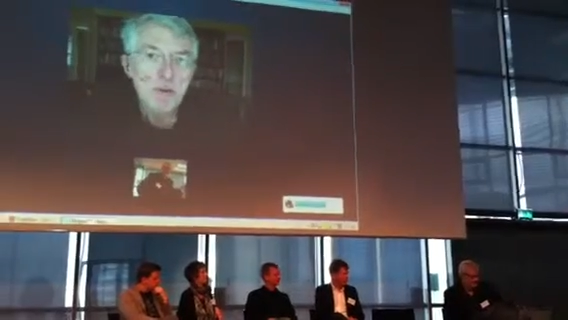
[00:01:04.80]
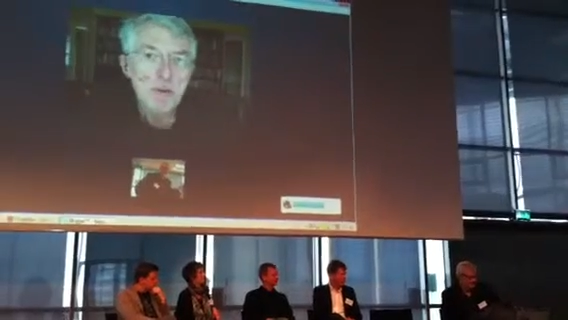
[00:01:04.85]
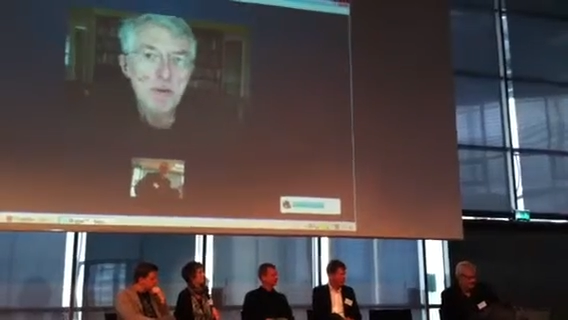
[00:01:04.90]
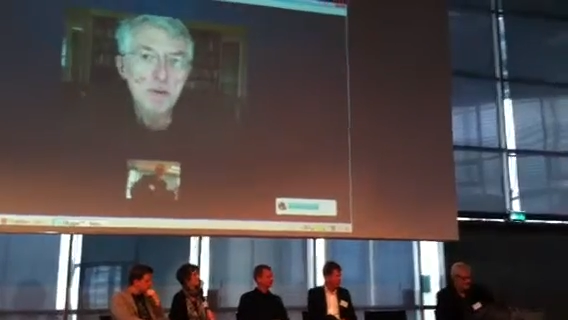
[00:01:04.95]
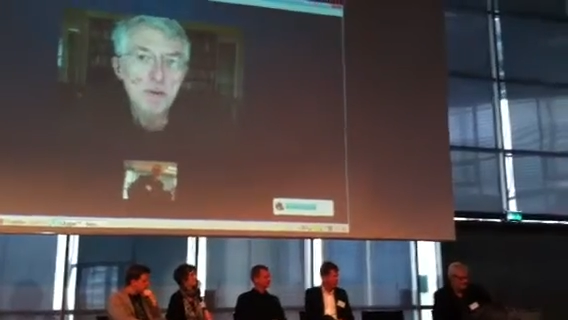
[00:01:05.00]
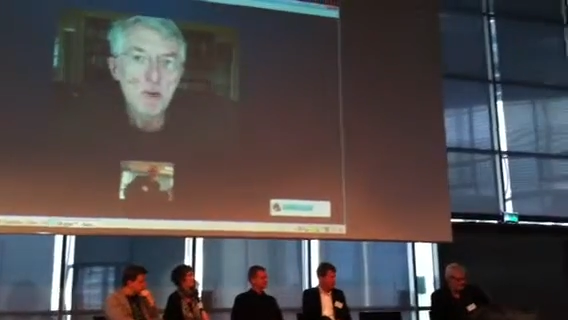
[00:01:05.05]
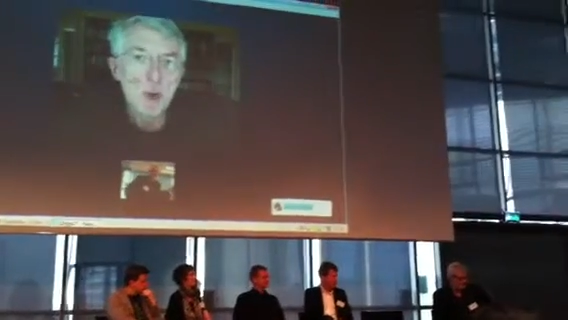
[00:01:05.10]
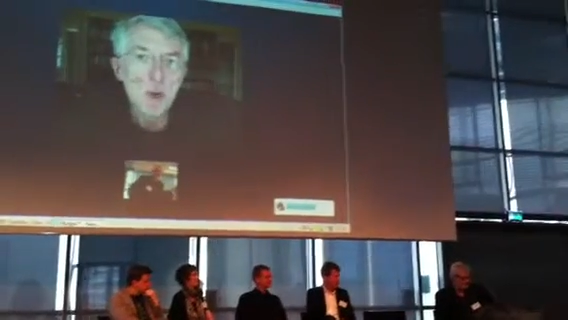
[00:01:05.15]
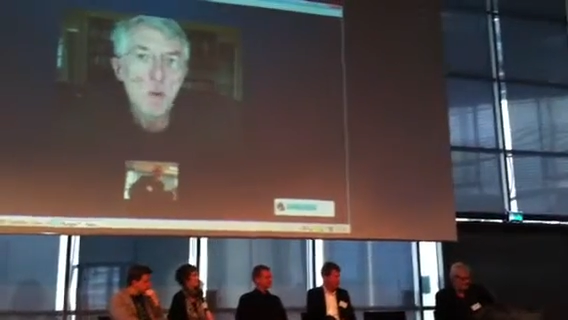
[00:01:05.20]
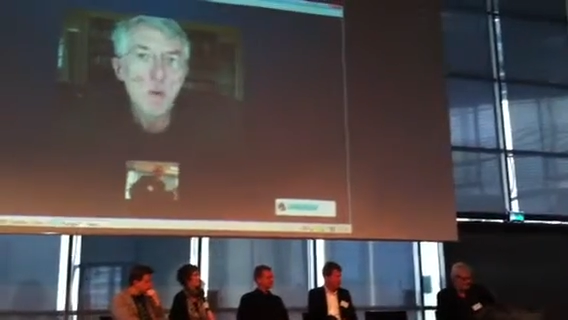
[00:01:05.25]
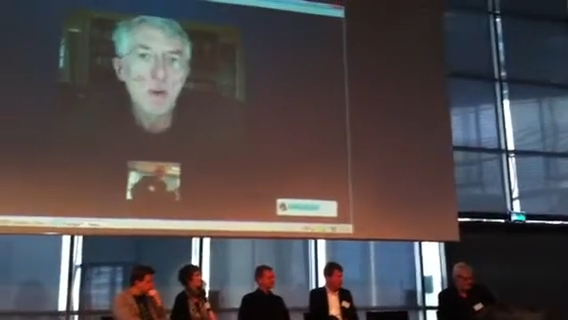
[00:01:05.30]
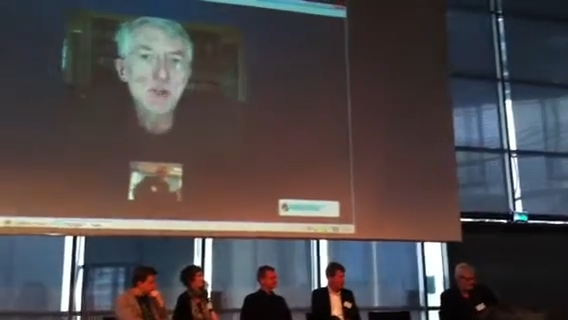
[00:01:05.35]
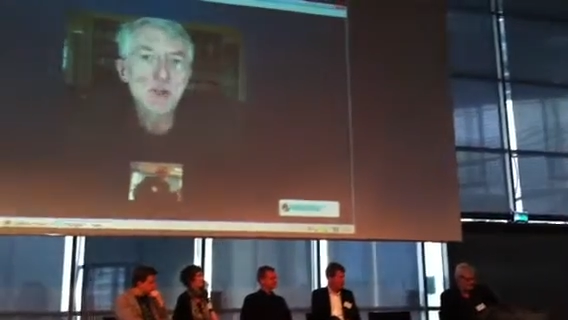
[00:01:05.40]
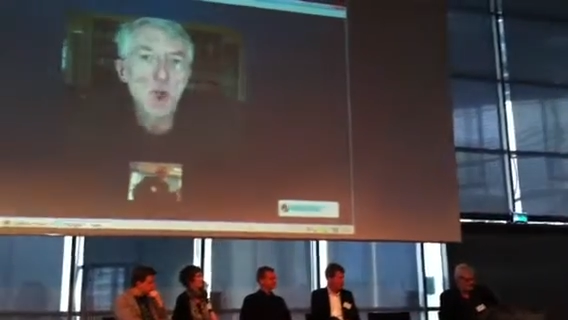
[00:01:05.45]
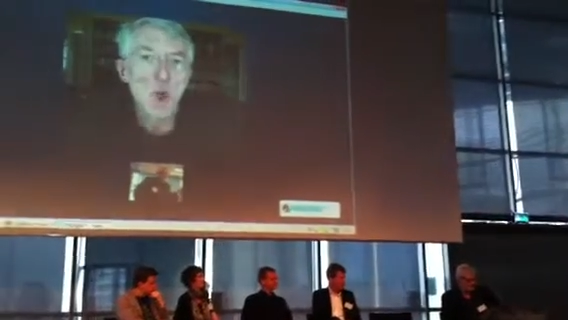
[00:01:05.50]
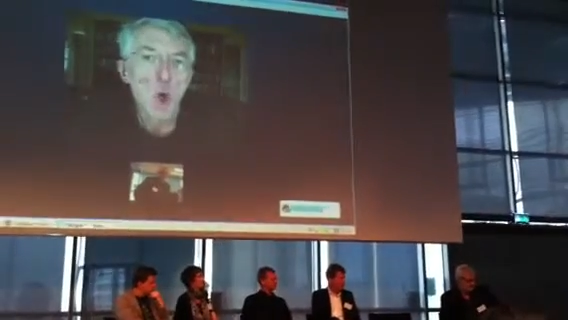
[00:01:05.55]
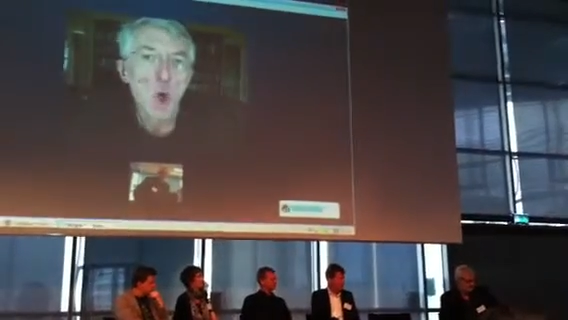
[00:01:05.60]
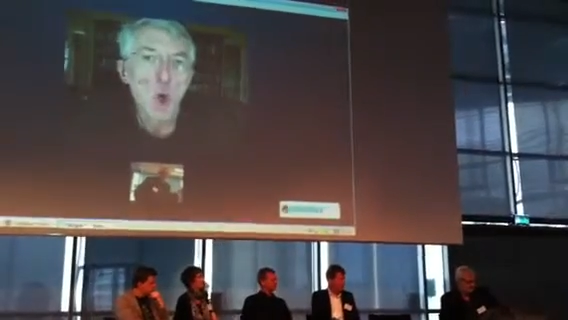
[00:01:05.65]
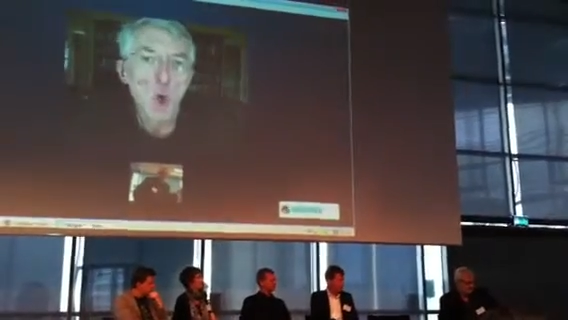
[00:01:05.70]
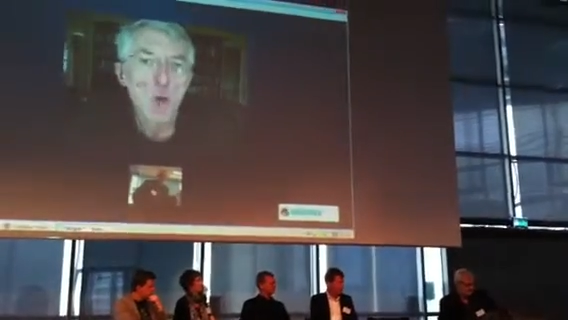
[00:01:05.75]
no one
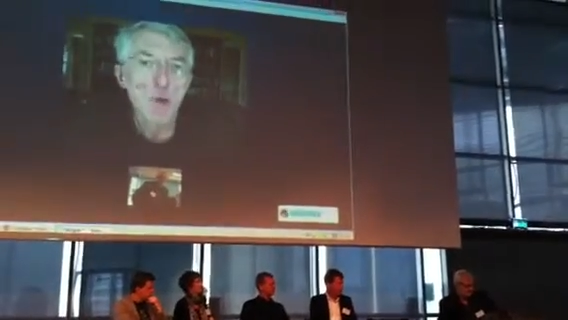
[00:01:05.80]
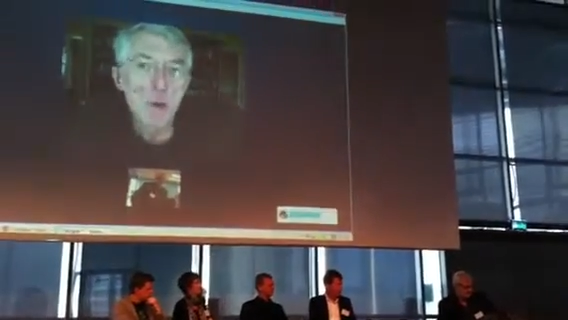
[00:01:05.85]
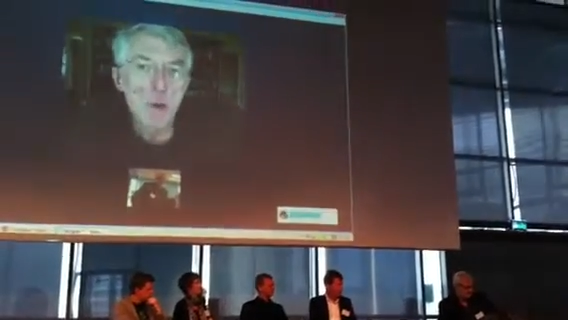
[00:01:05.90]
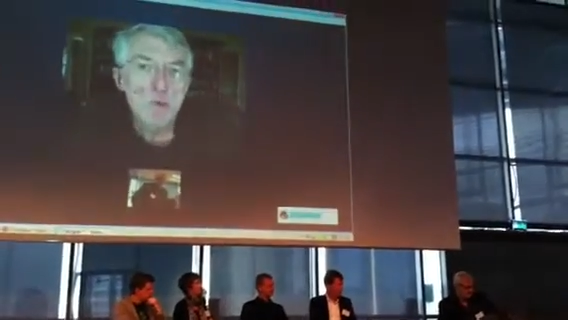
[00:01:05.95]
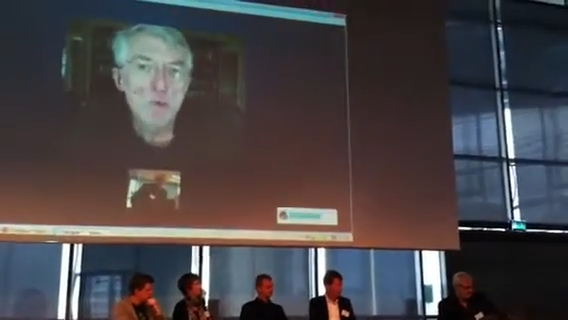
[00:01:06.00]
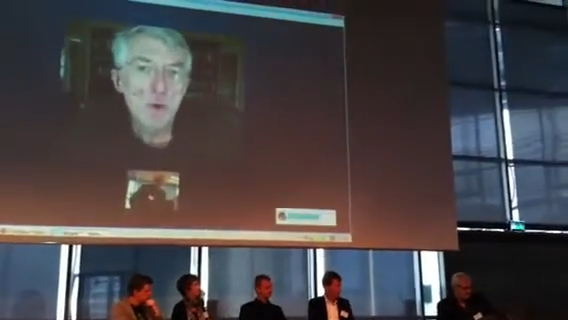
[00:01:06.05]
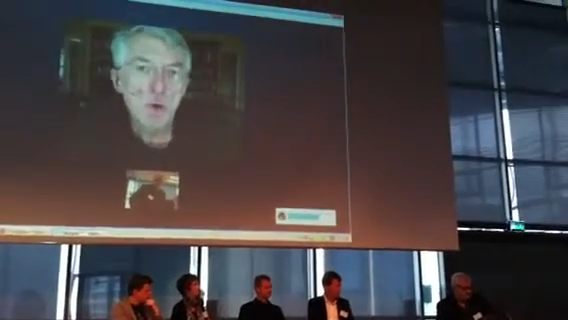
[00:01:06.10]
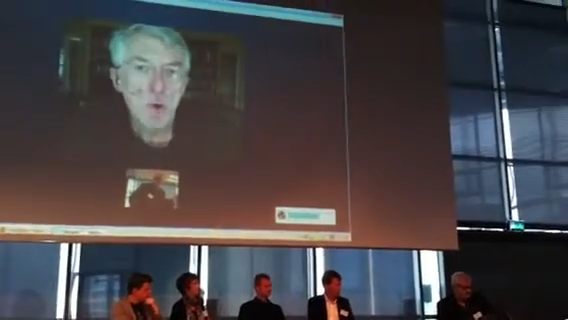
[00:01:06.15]
told them to